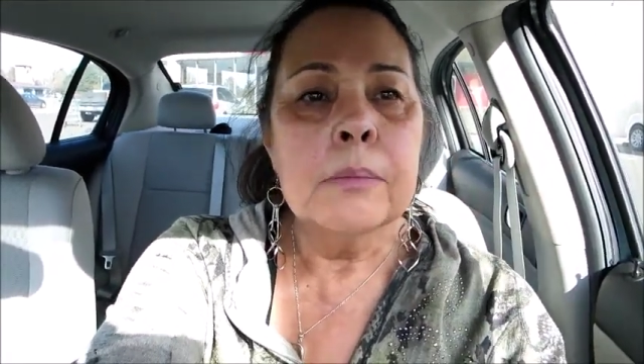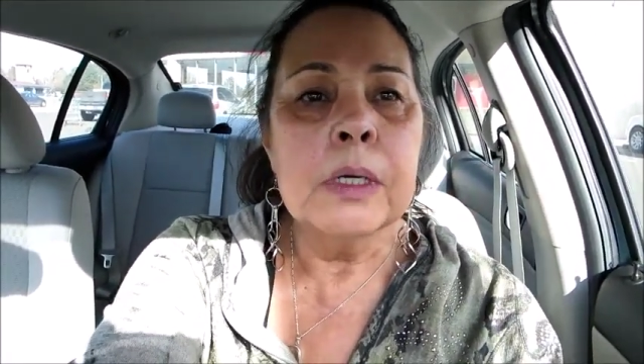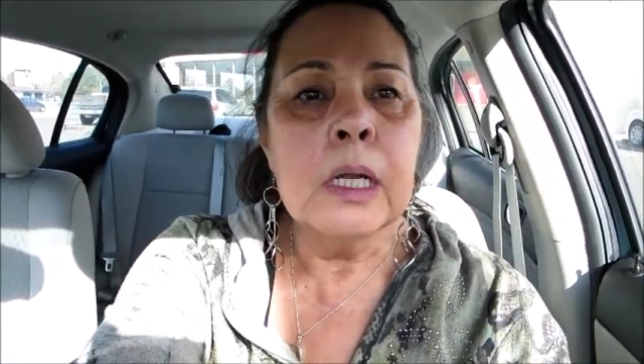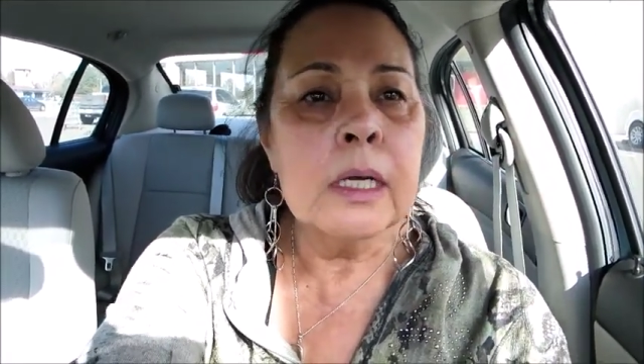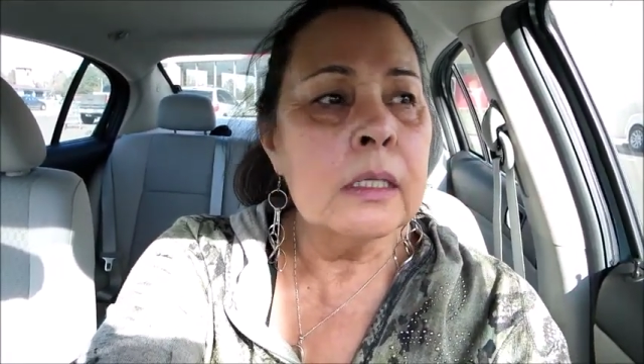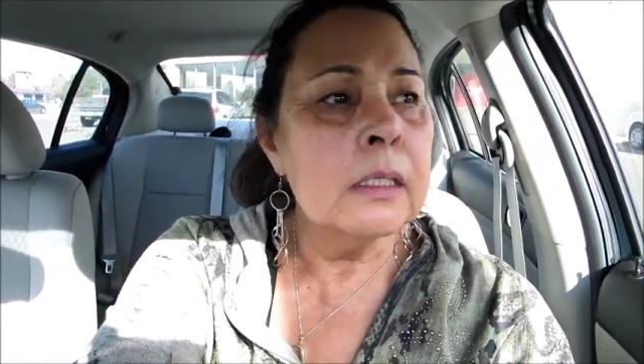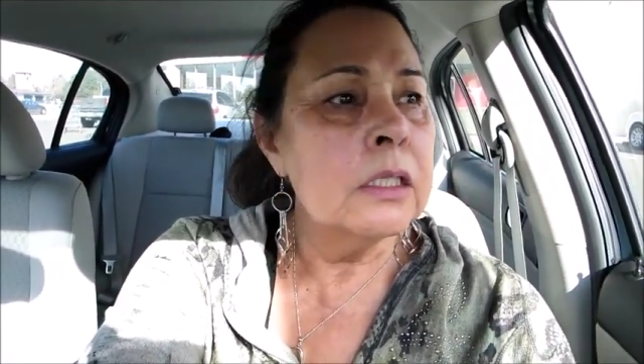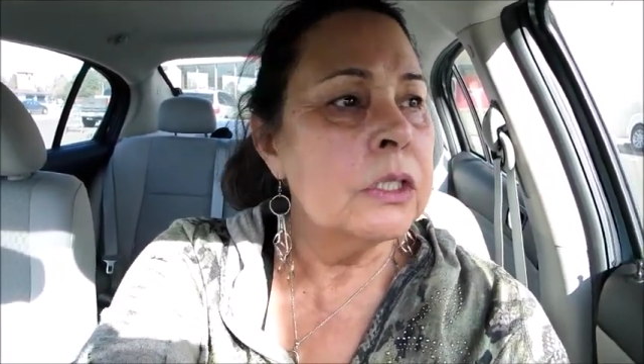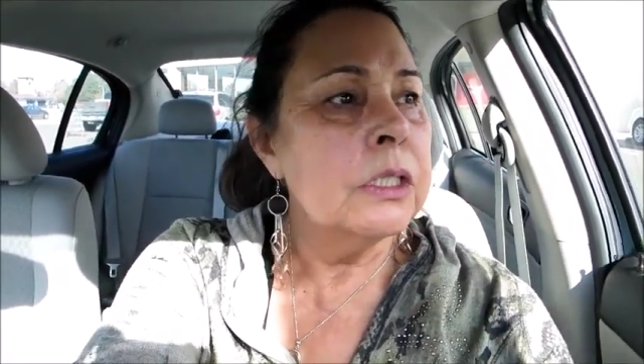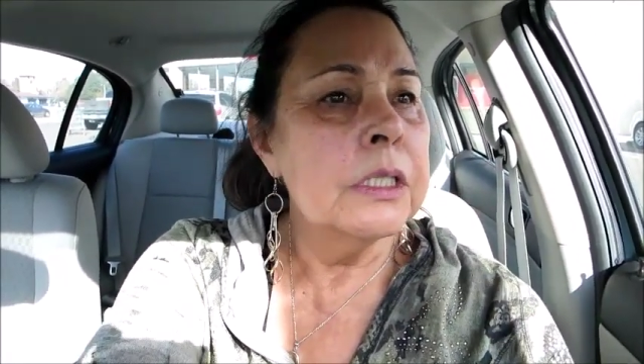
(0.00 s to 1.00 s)
But
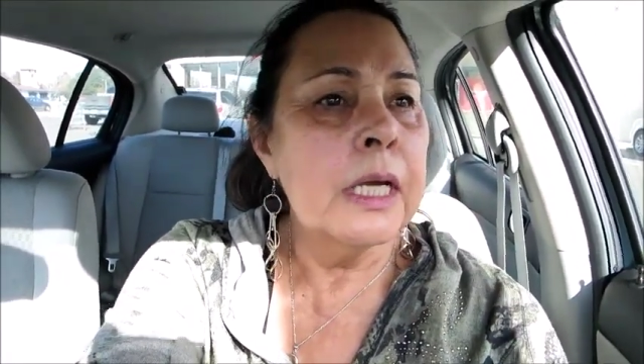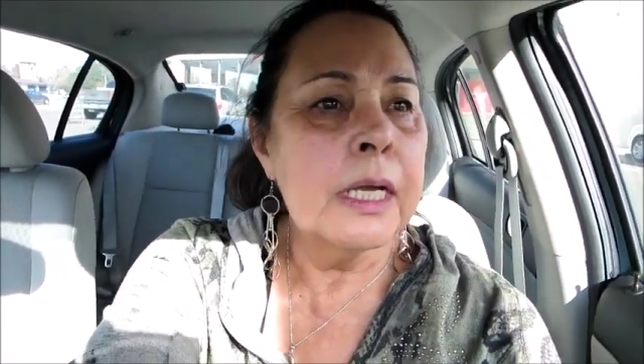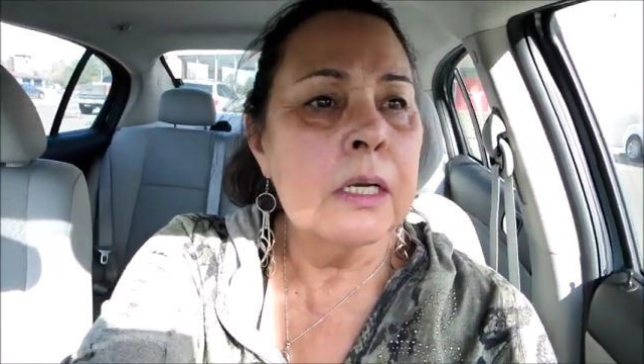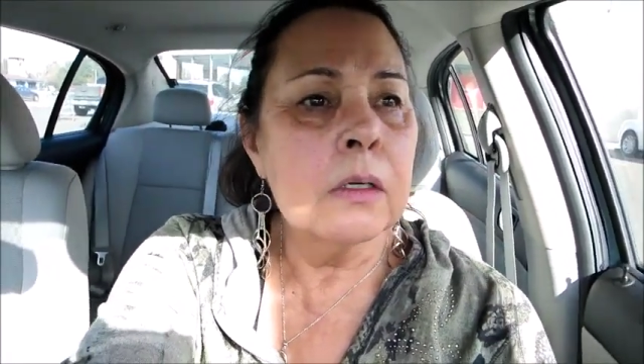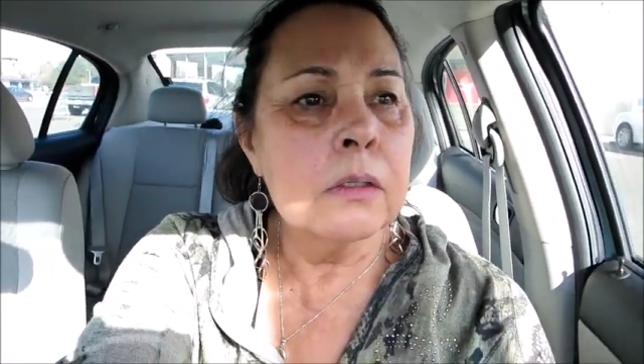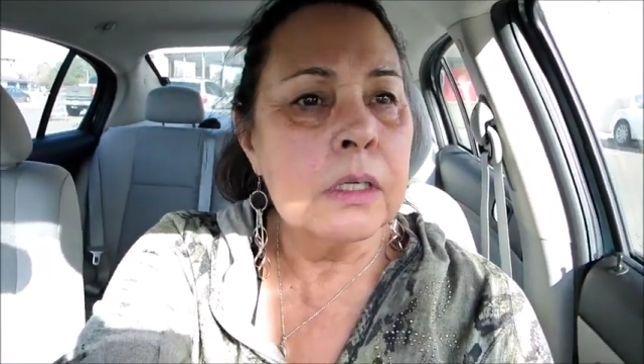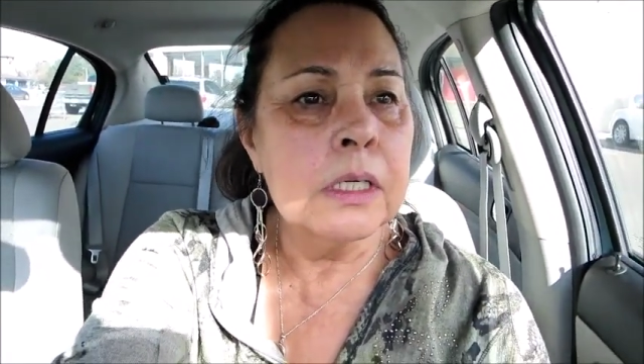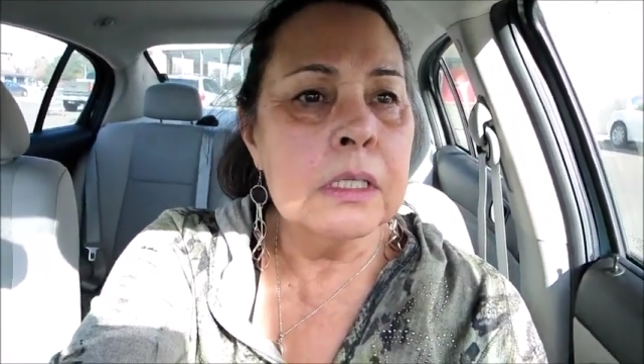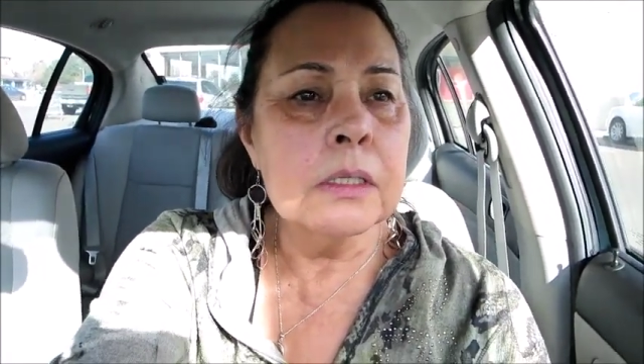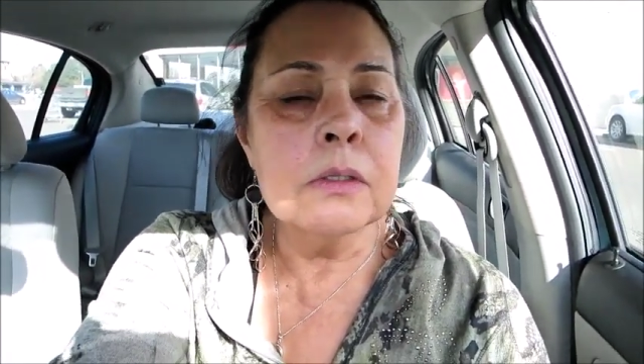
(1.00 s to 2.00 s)
luckily she can take her
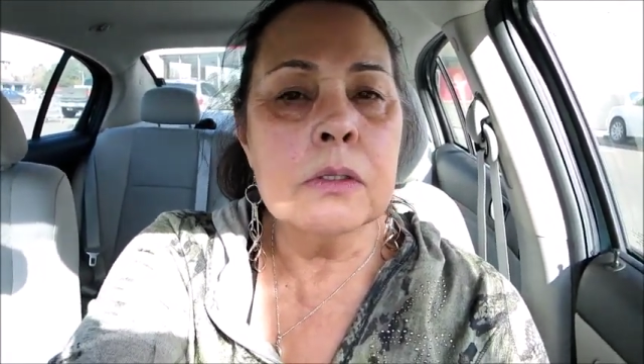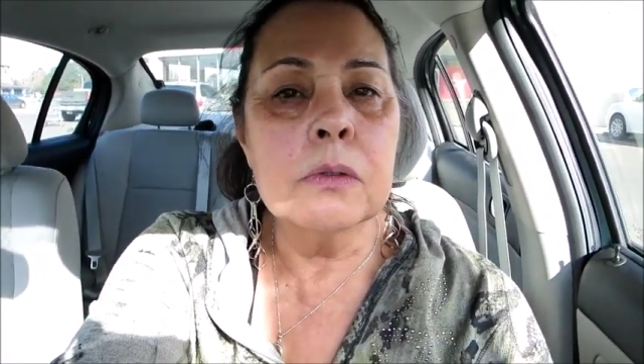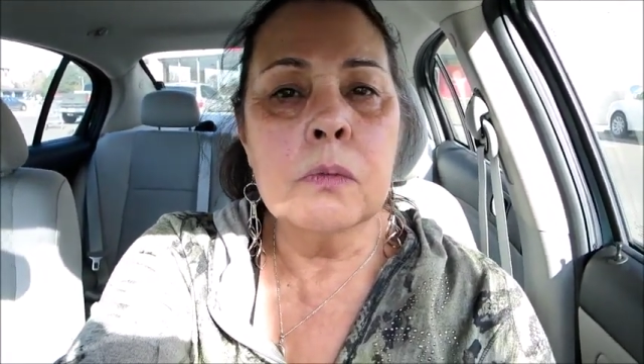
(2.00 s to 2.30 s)
kids